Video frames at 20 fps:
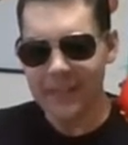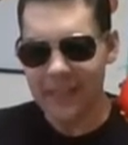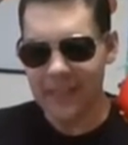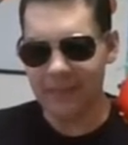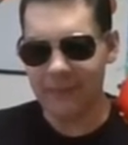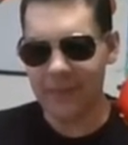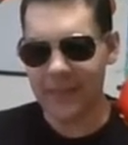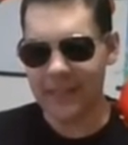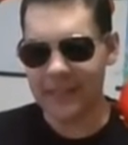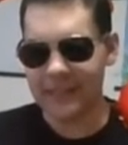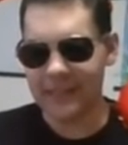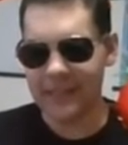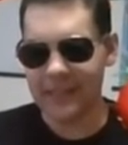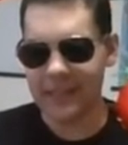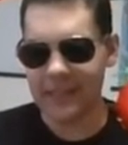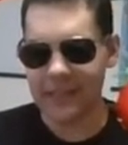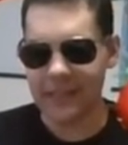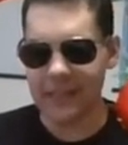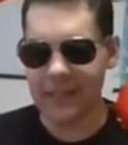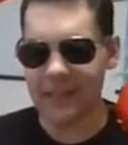and
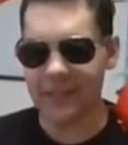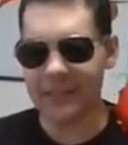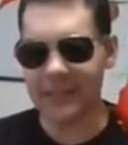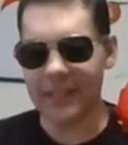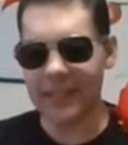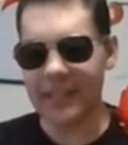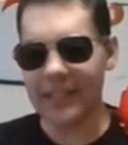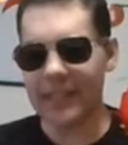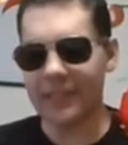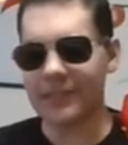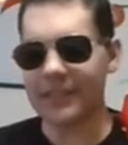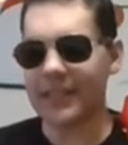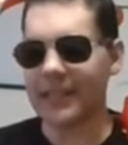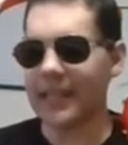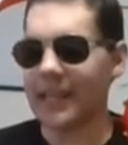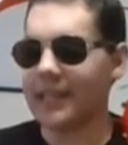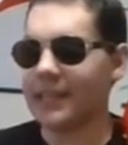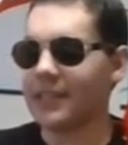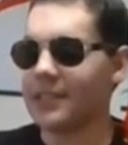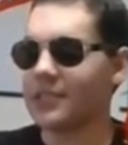basically it was like it was like
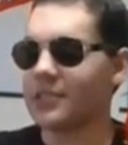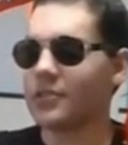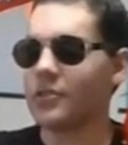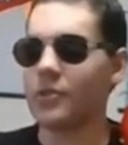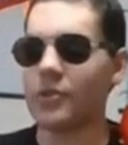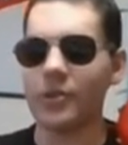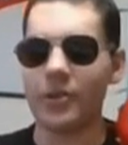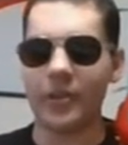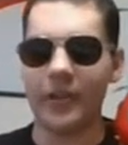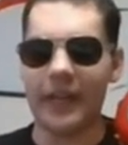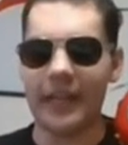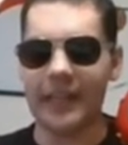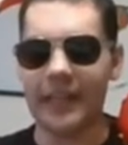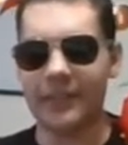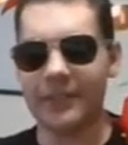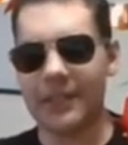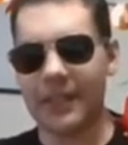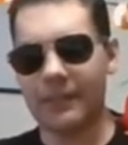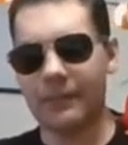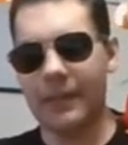in the store, and there
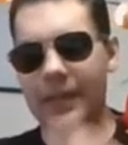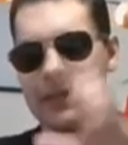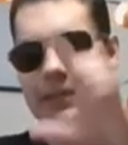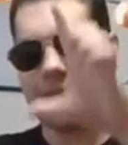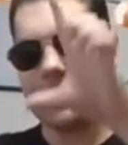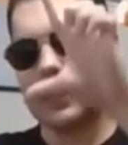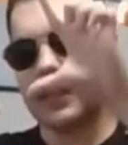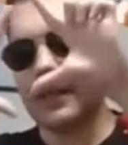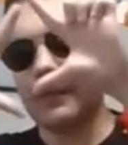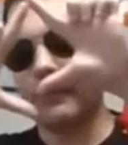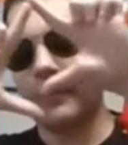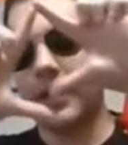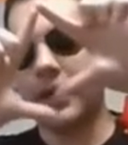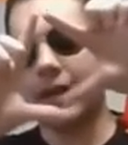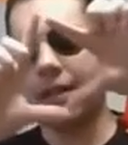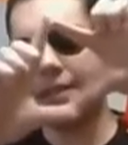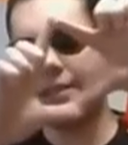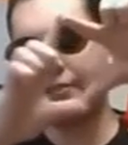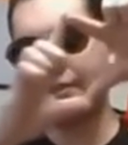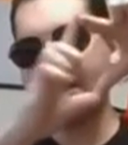was like basically like a
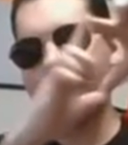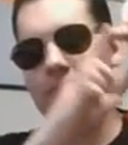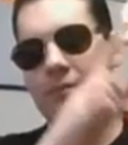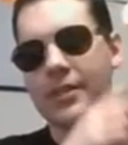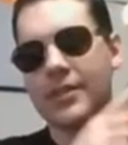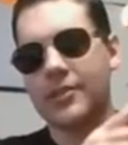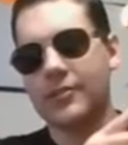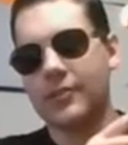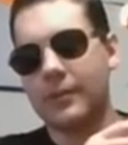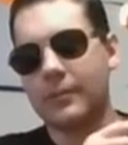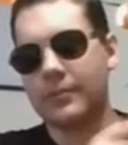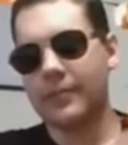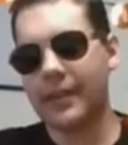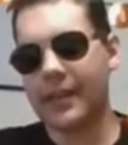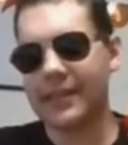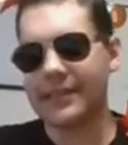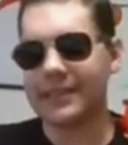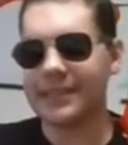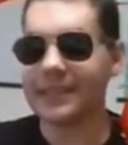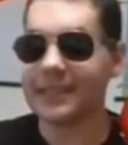box with a mystery
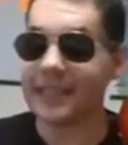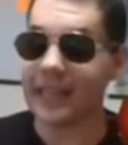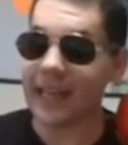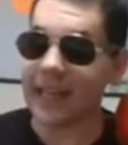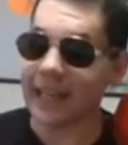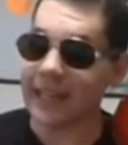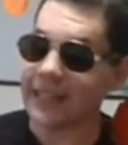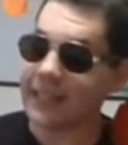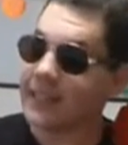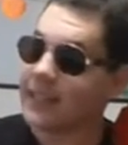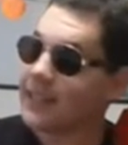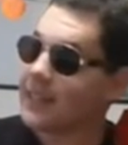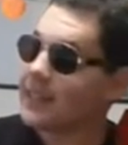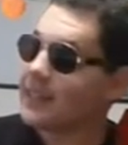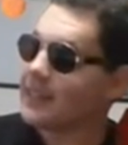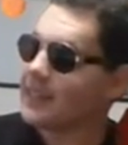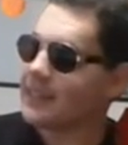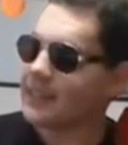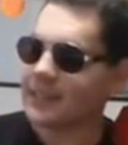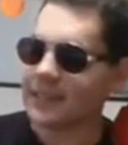prize inside,
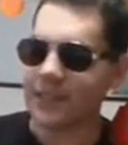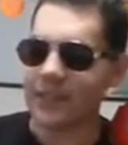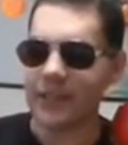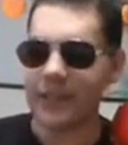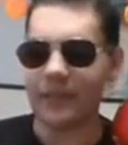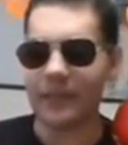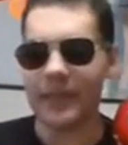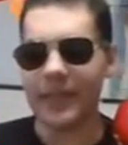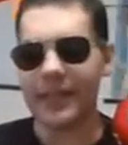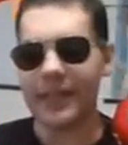and so like what I